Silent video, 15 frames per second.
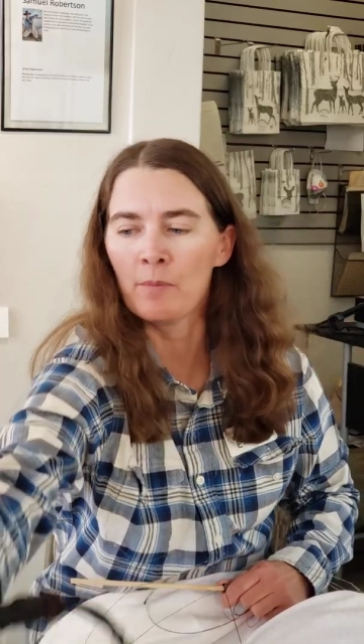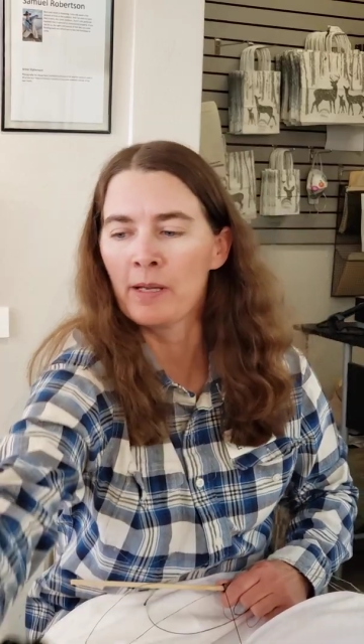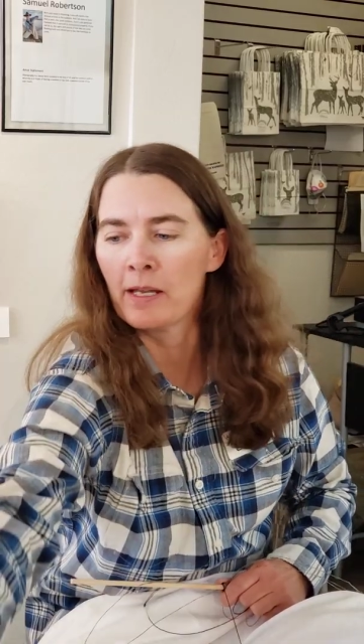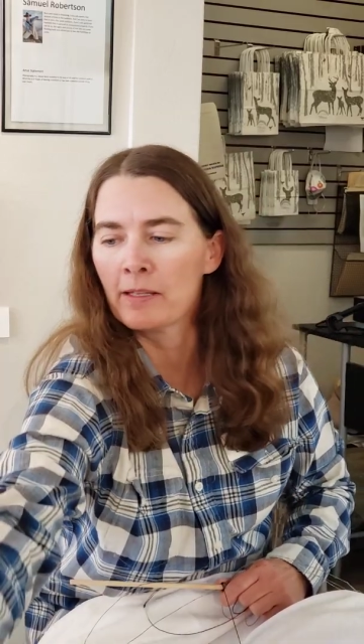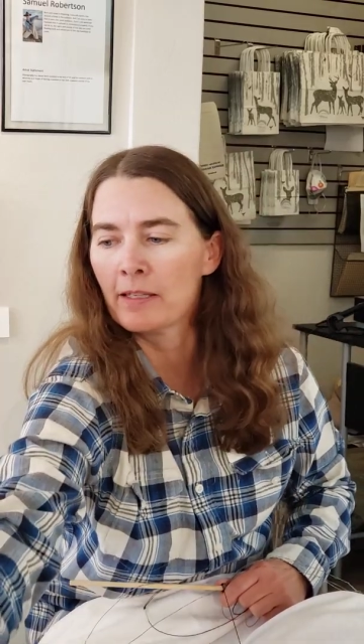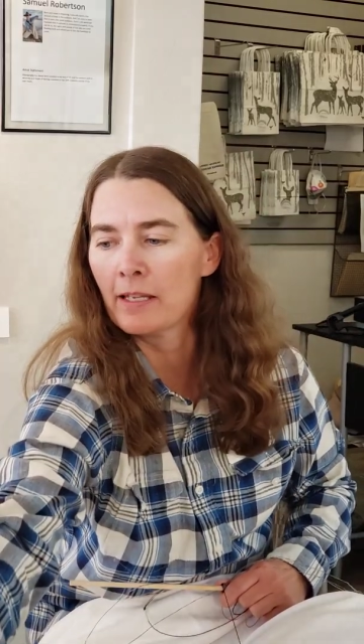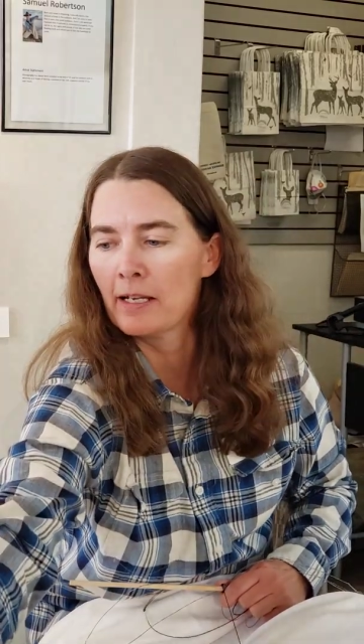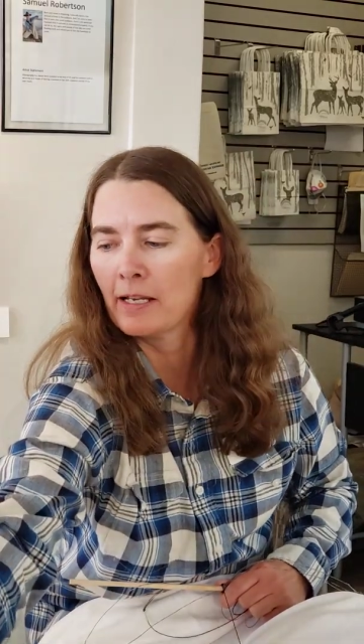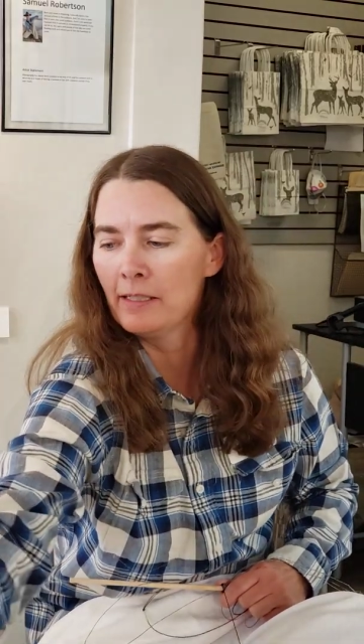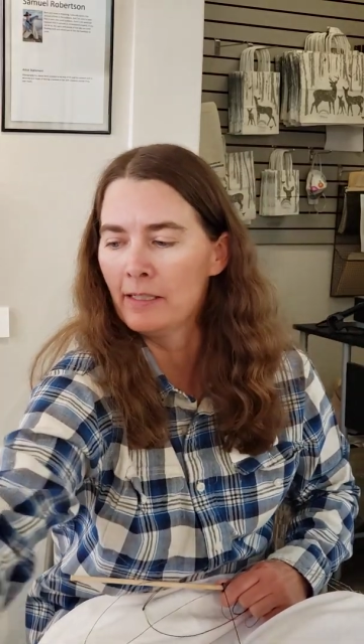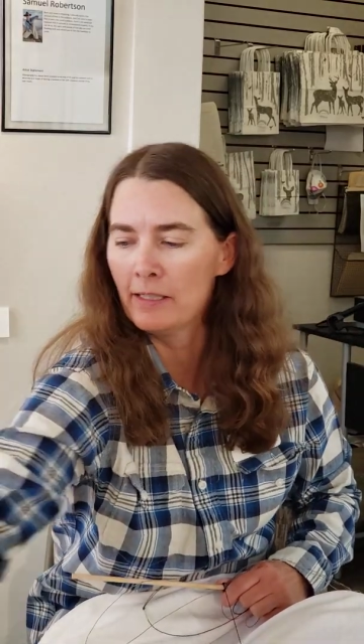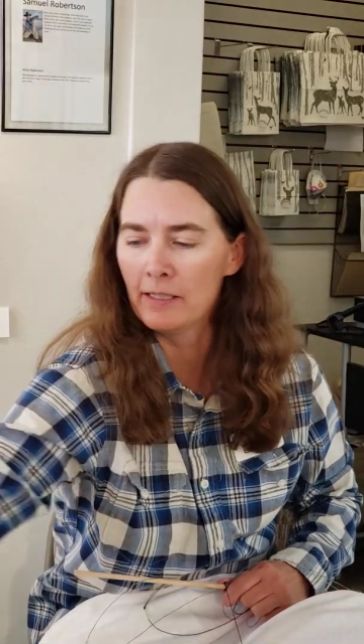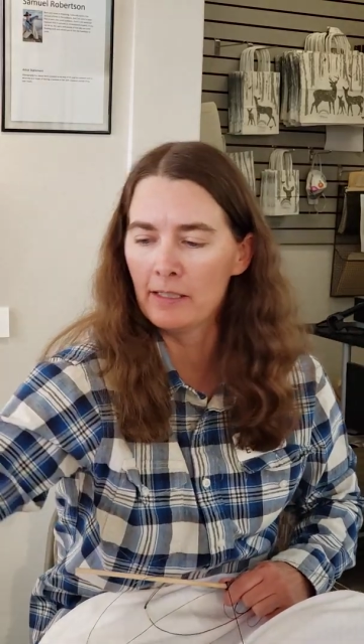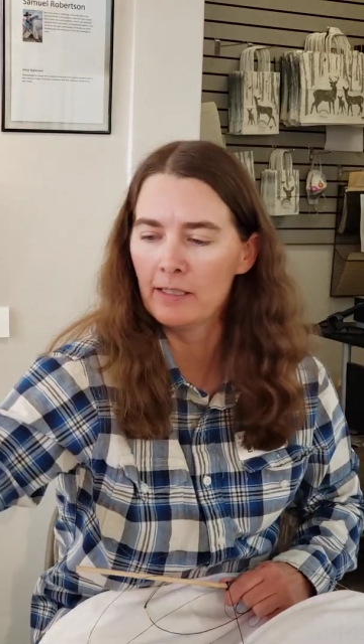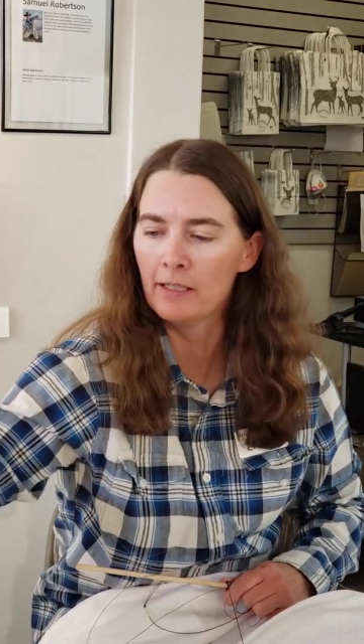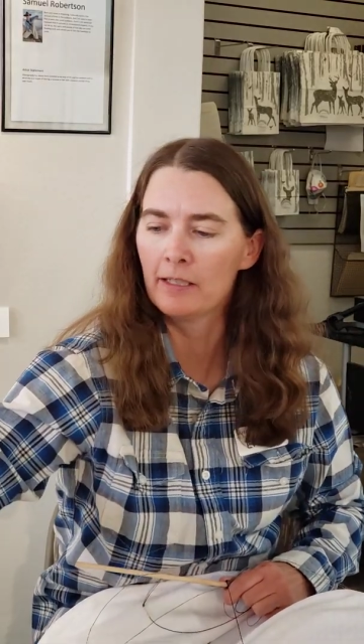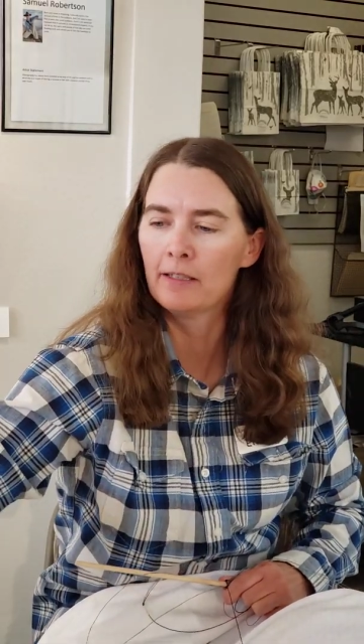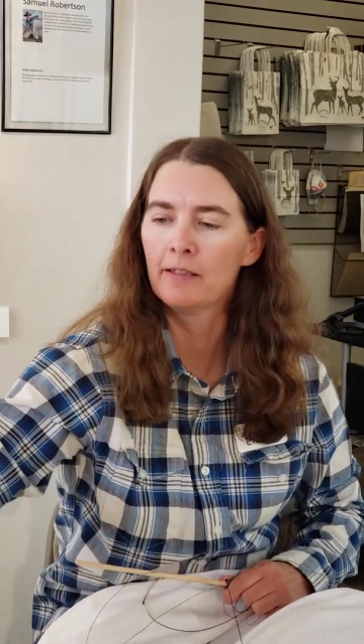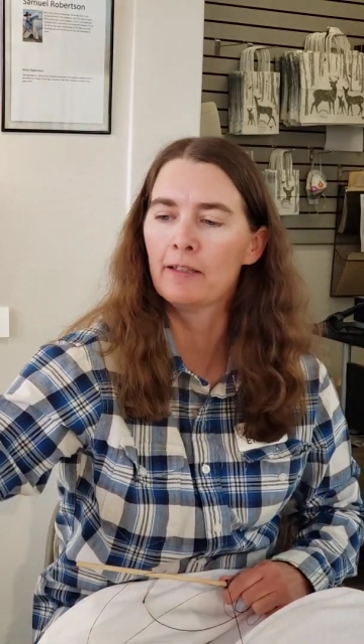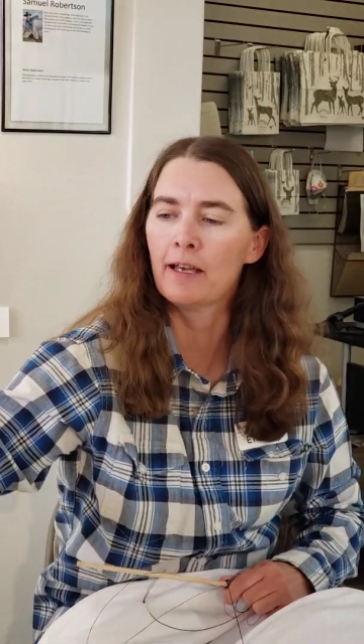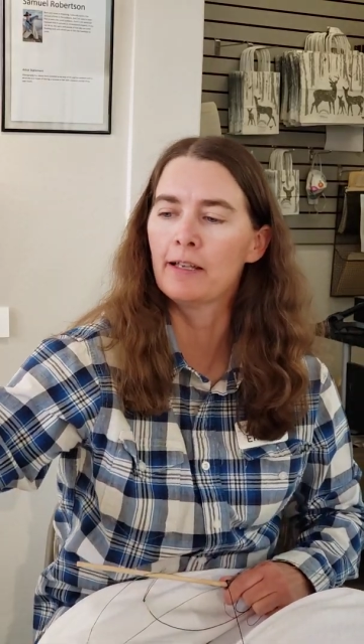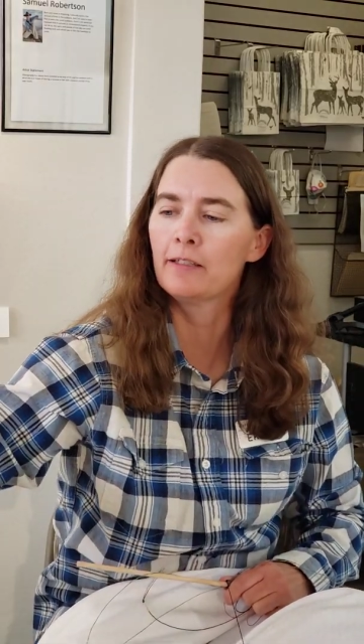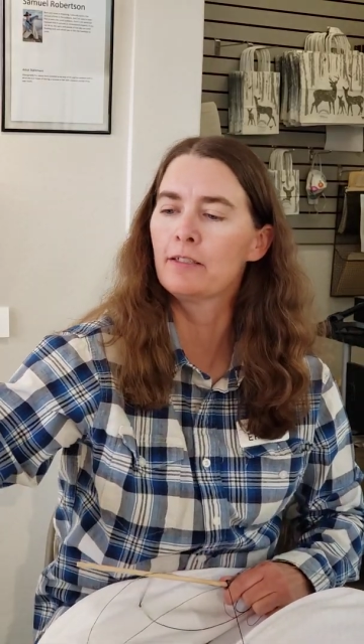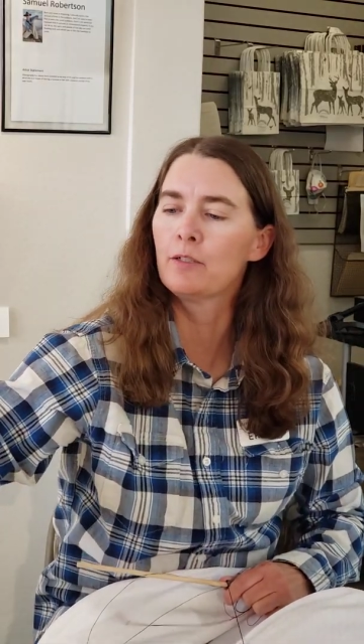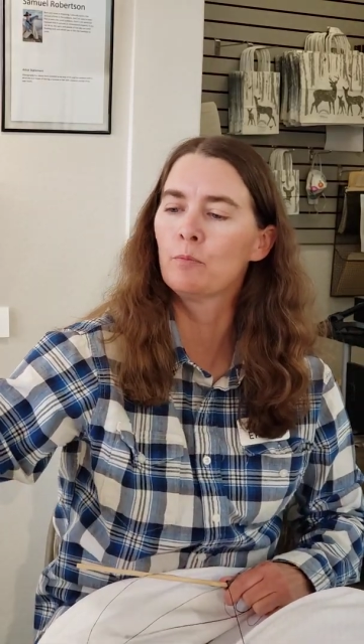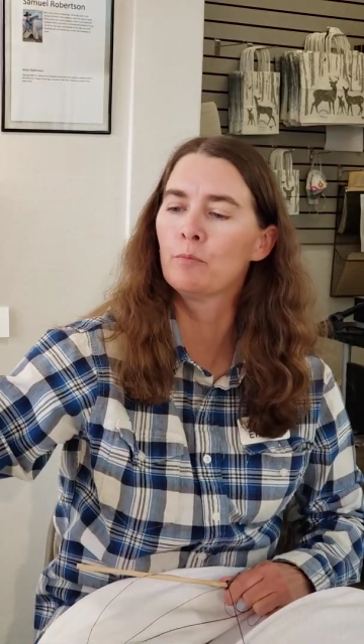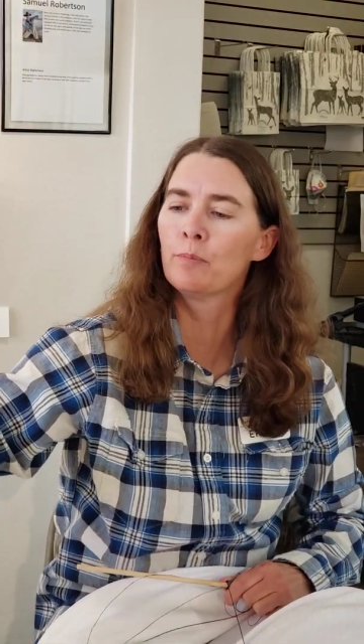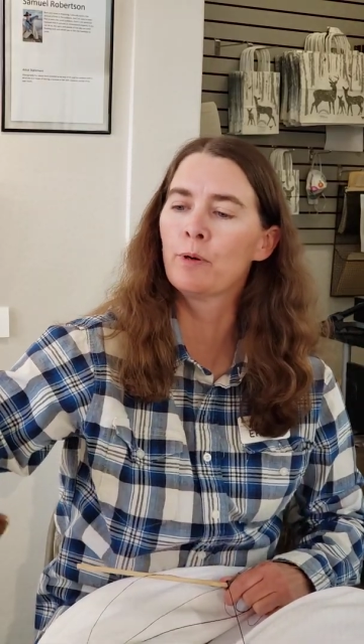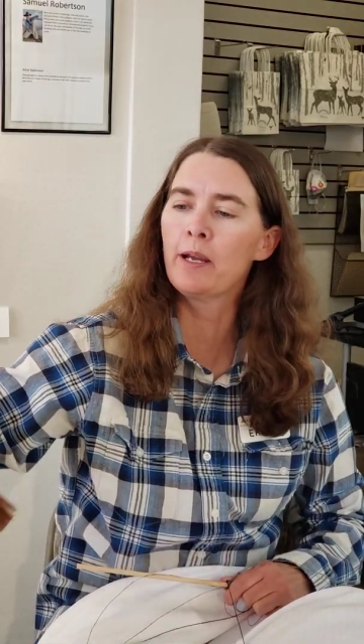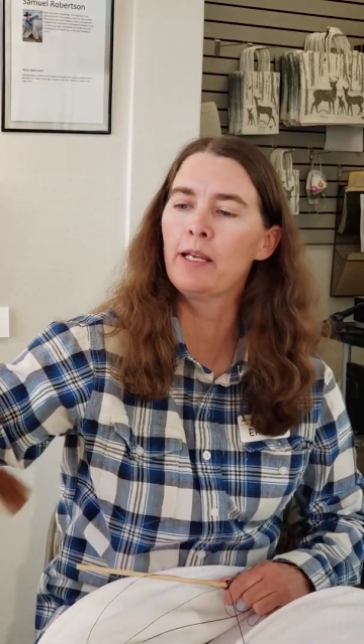band that I did that's
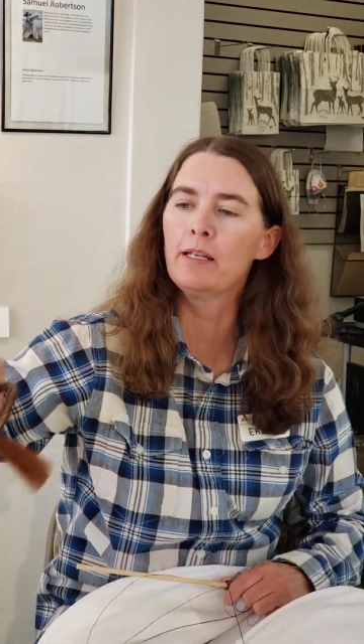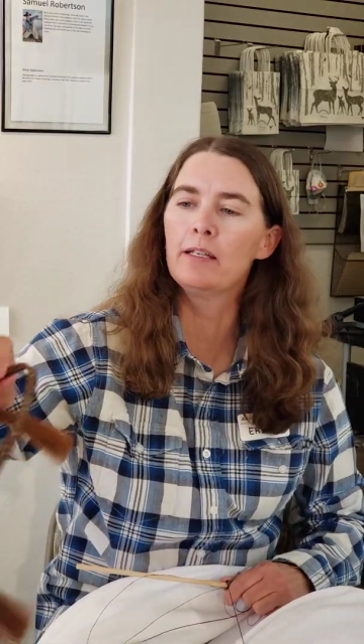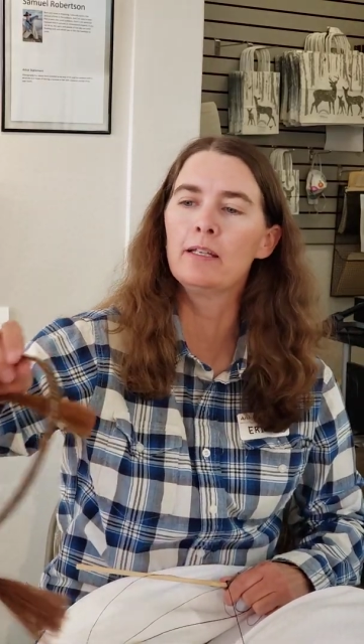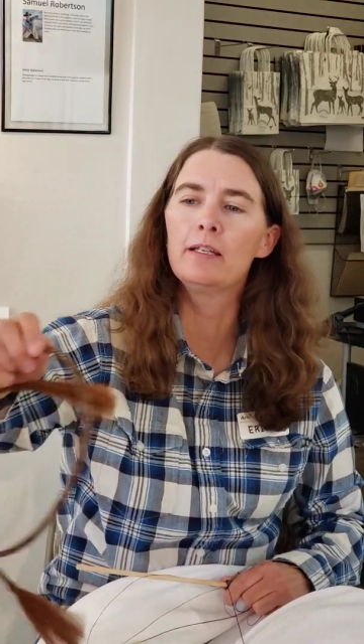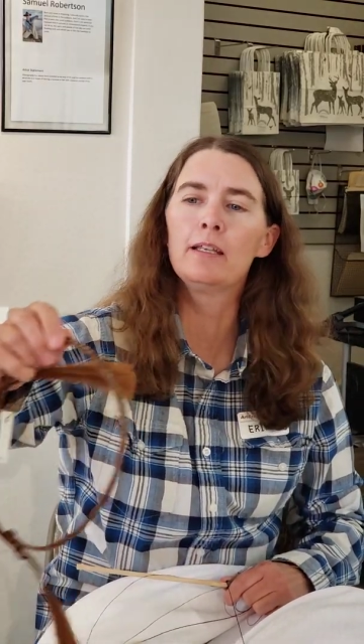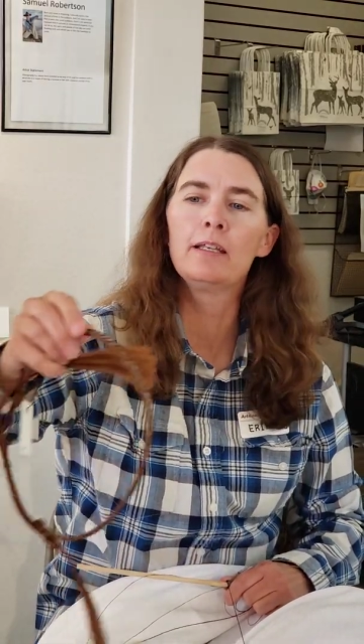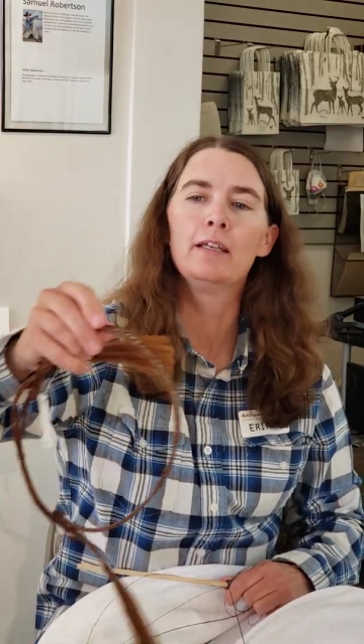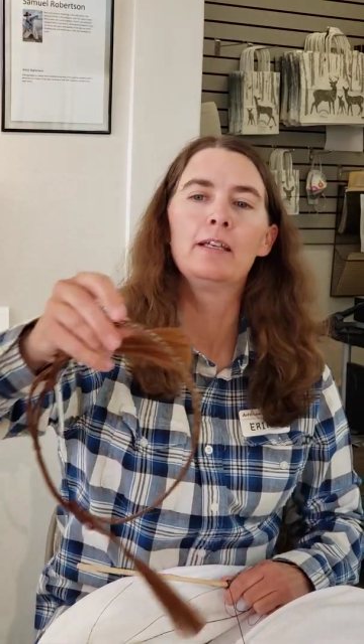braided.